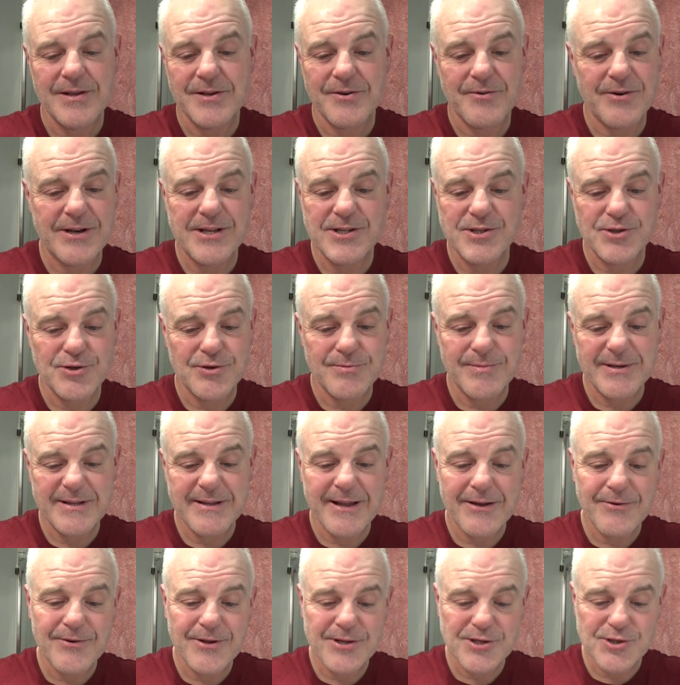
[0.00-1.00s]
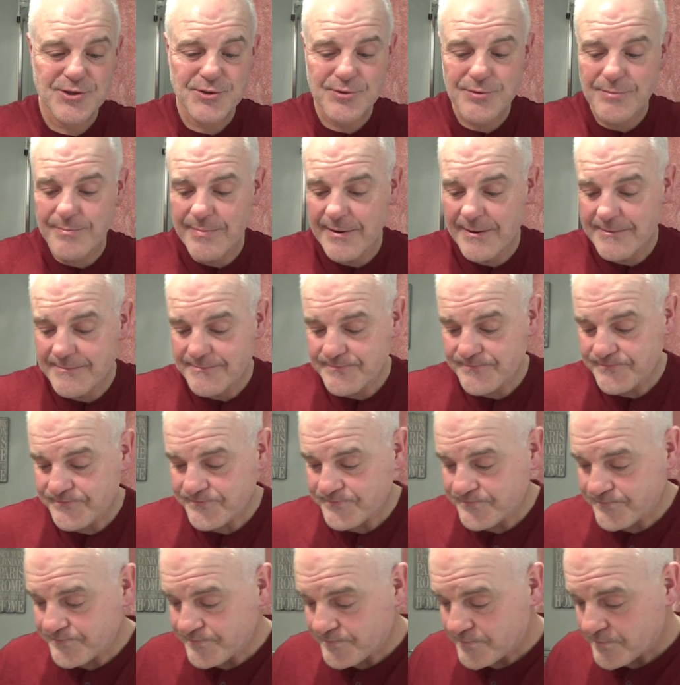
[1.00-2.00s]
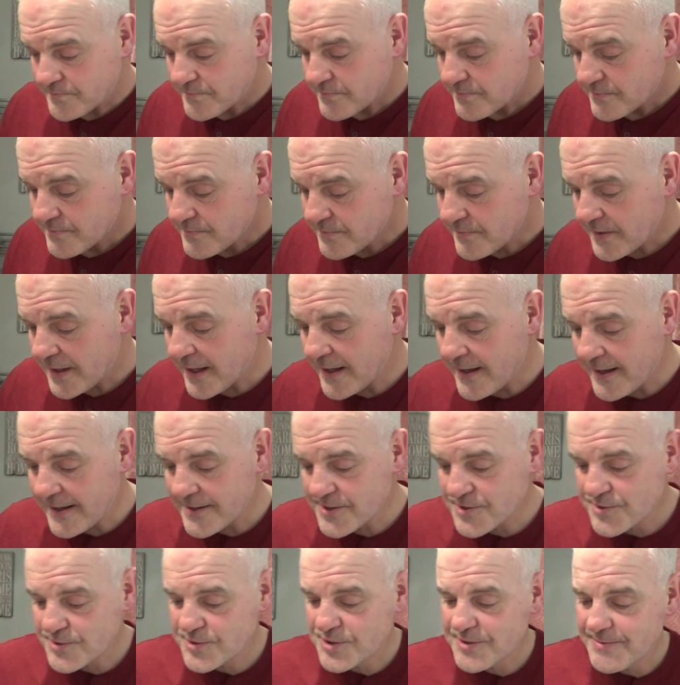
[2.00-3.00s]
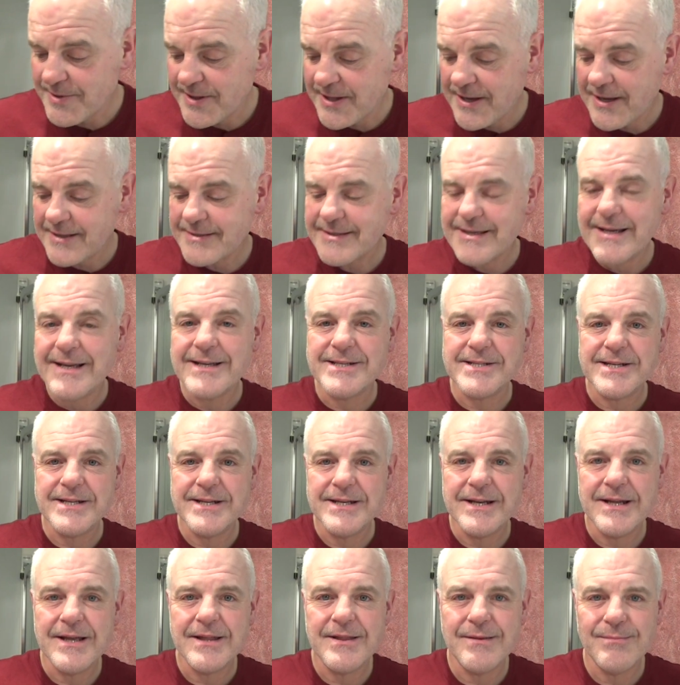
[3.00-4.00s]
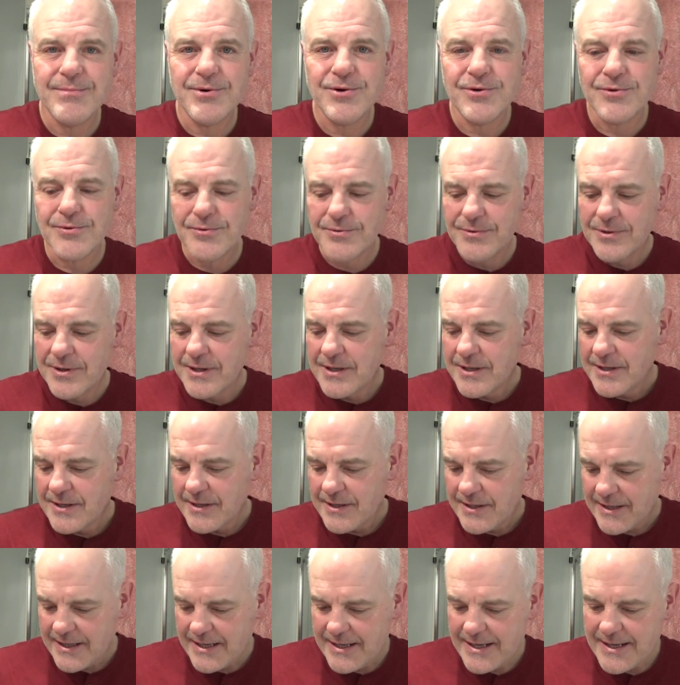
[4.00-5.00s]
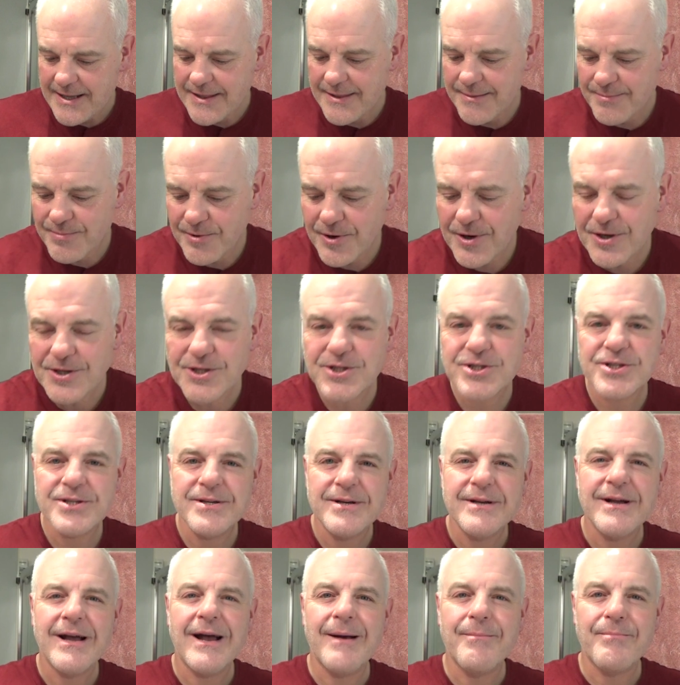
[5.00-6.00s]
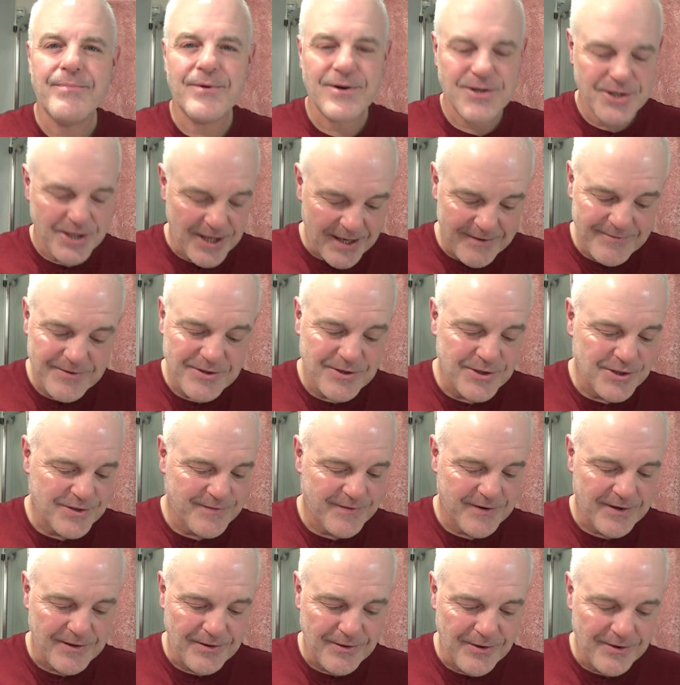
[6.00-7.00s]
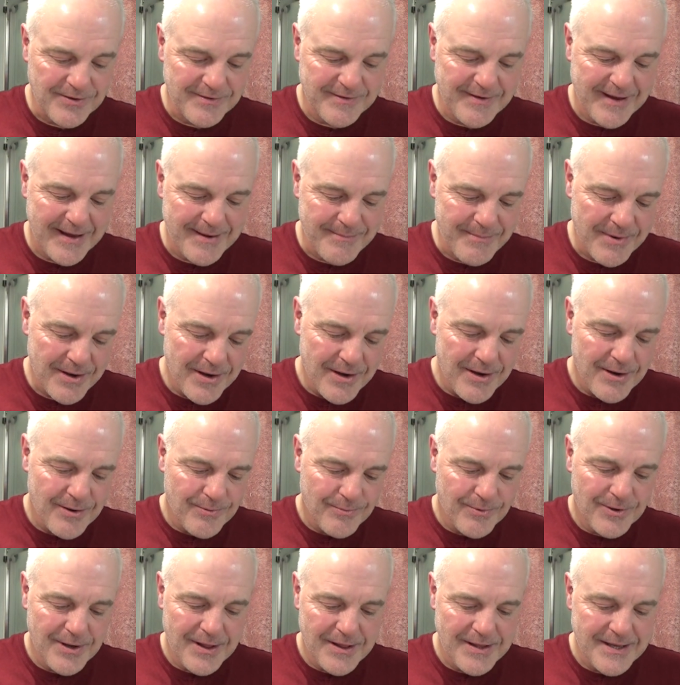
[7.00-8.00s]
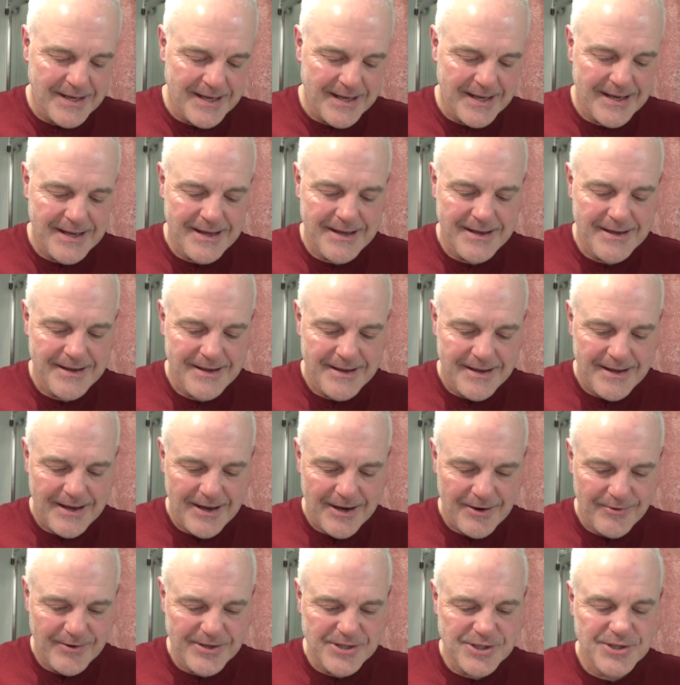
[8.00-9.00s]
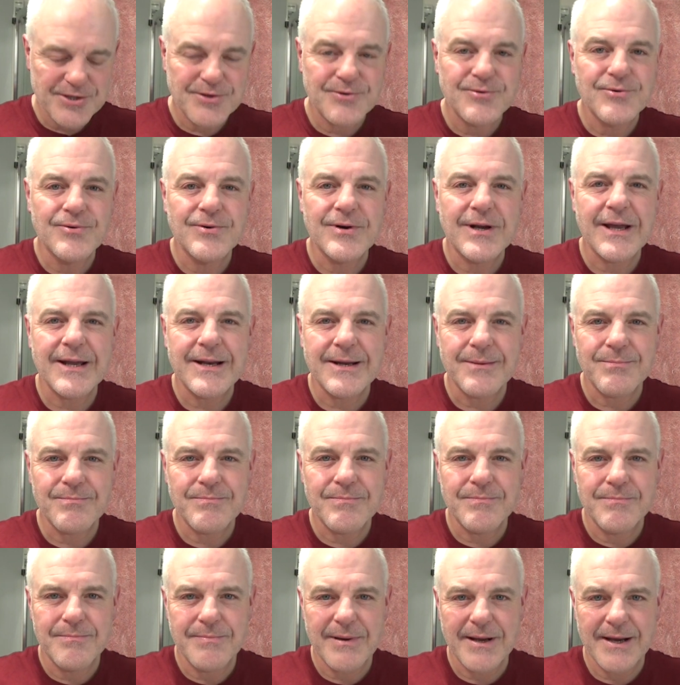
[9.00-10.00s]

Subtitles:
Great soap, Italian soap. So some of that is in the bowl. The brush. A brush I haven't used for a long time. One of the original kind of